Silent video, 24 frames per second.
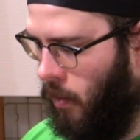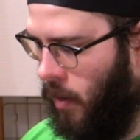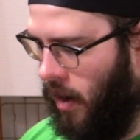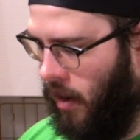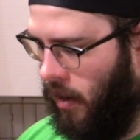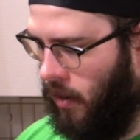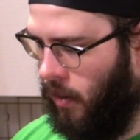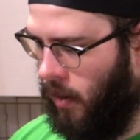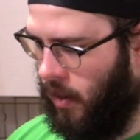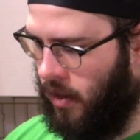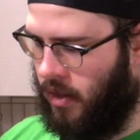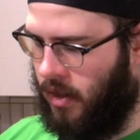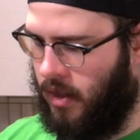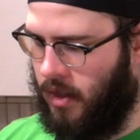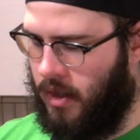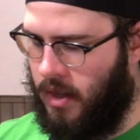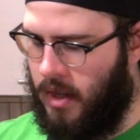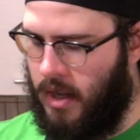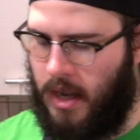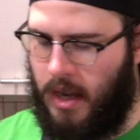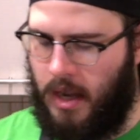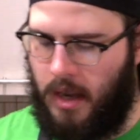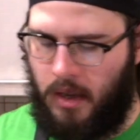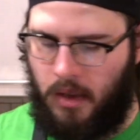We are going to
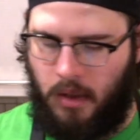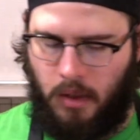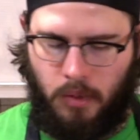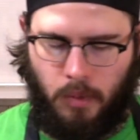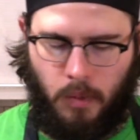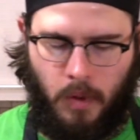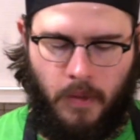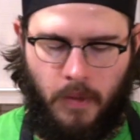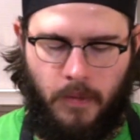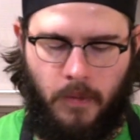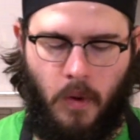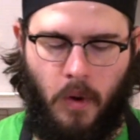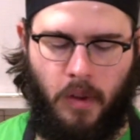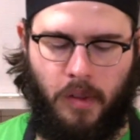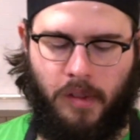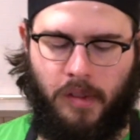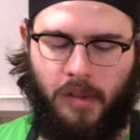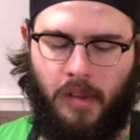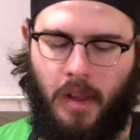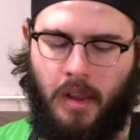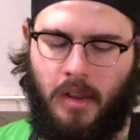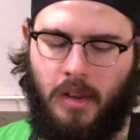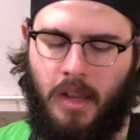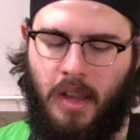need 3
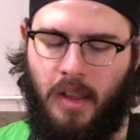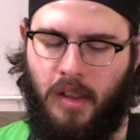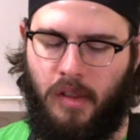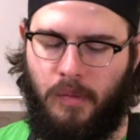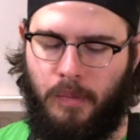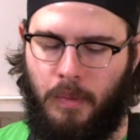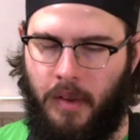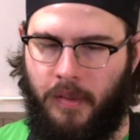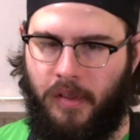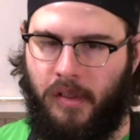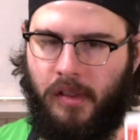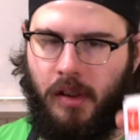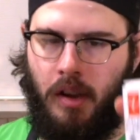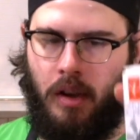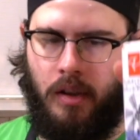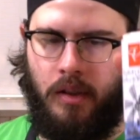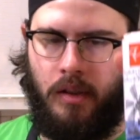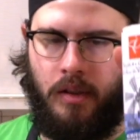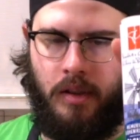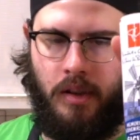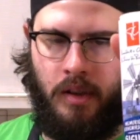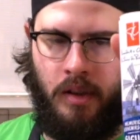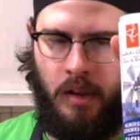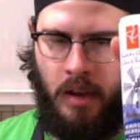fourths a teaspoon of
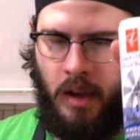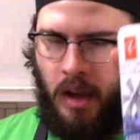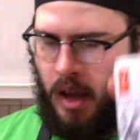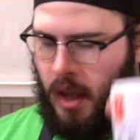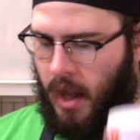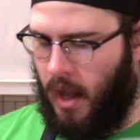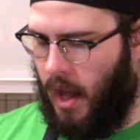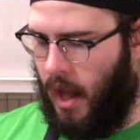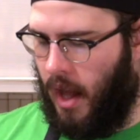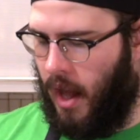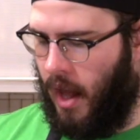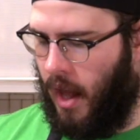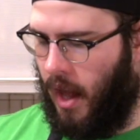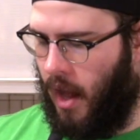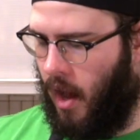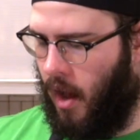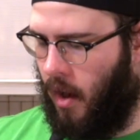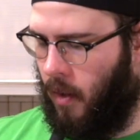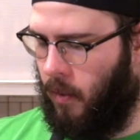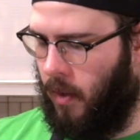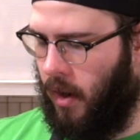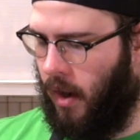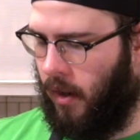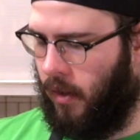salt.
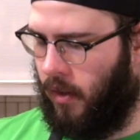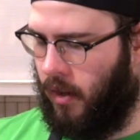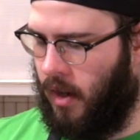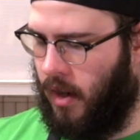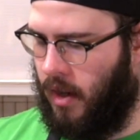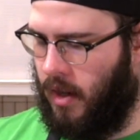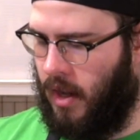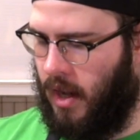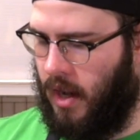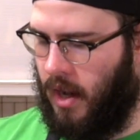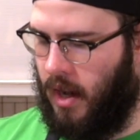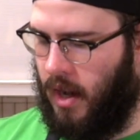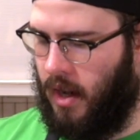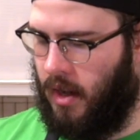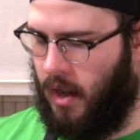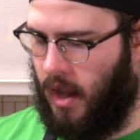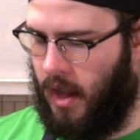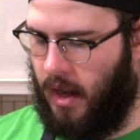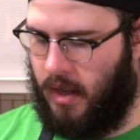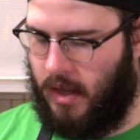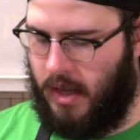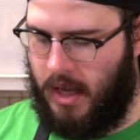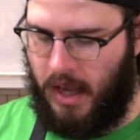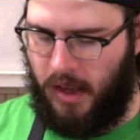Uh, we are going to need
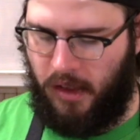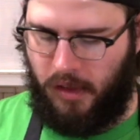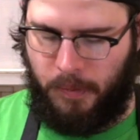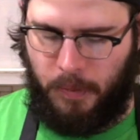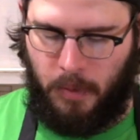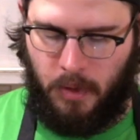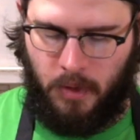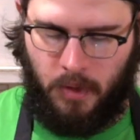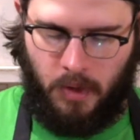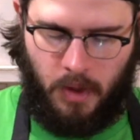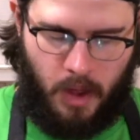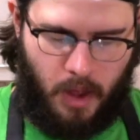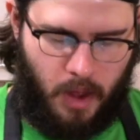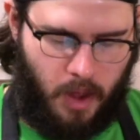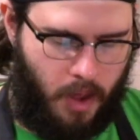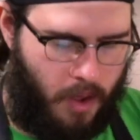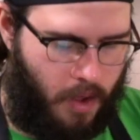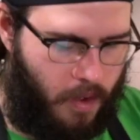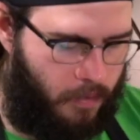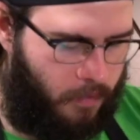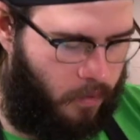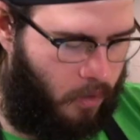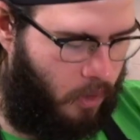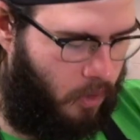a teaspoon
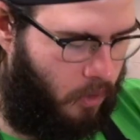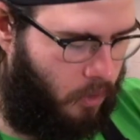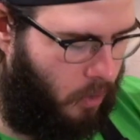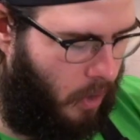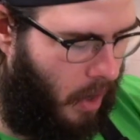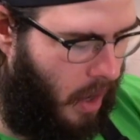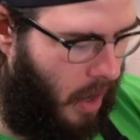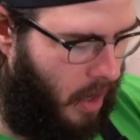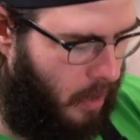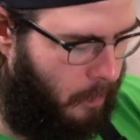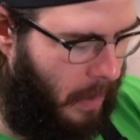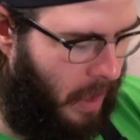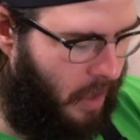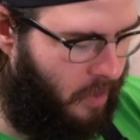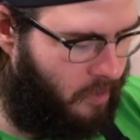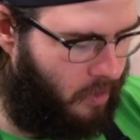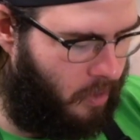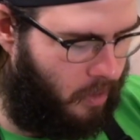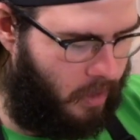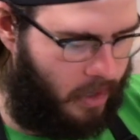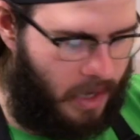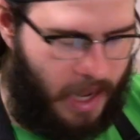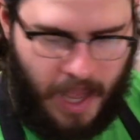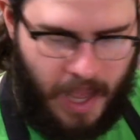of dried
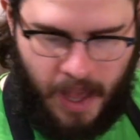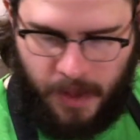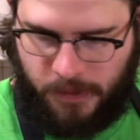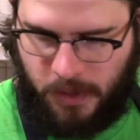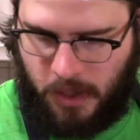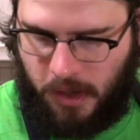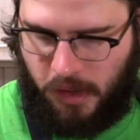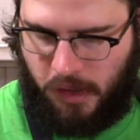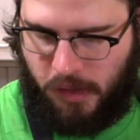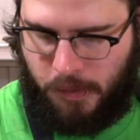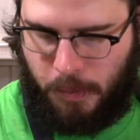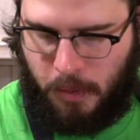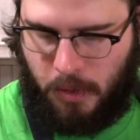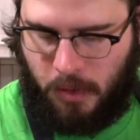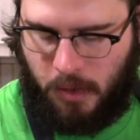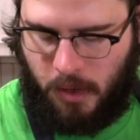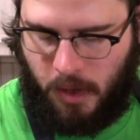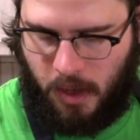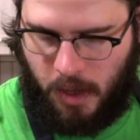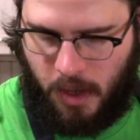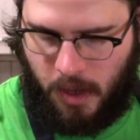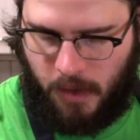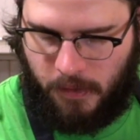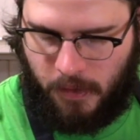basil and half a teaspoon
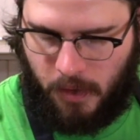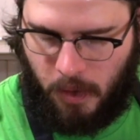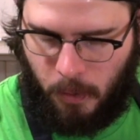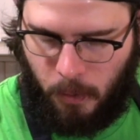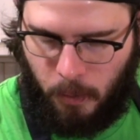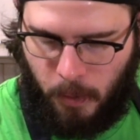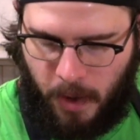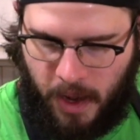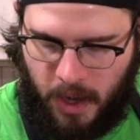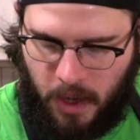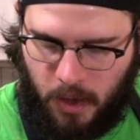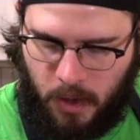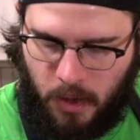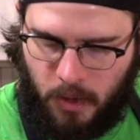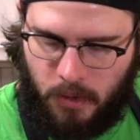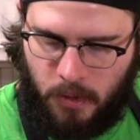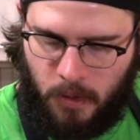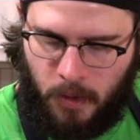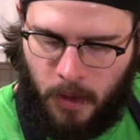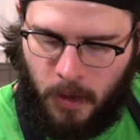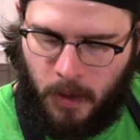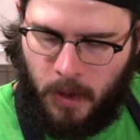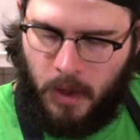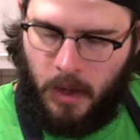of
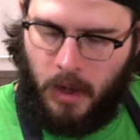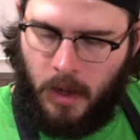oregano